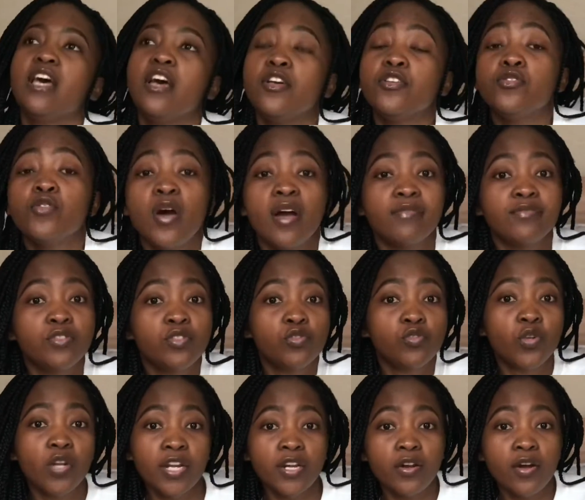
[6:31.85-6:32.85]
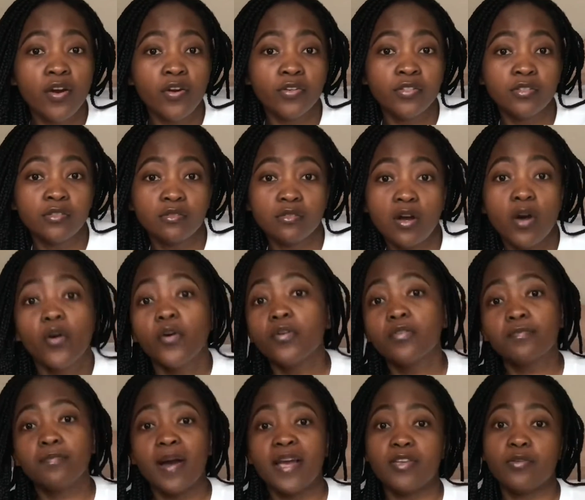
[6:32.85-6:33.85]
You have to trade on
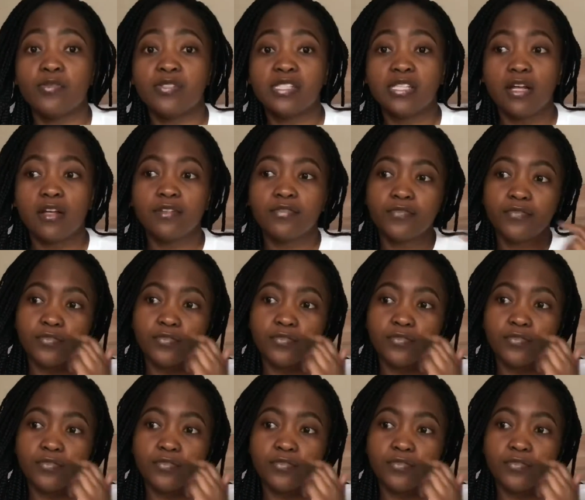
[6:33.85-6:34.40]
by yourself.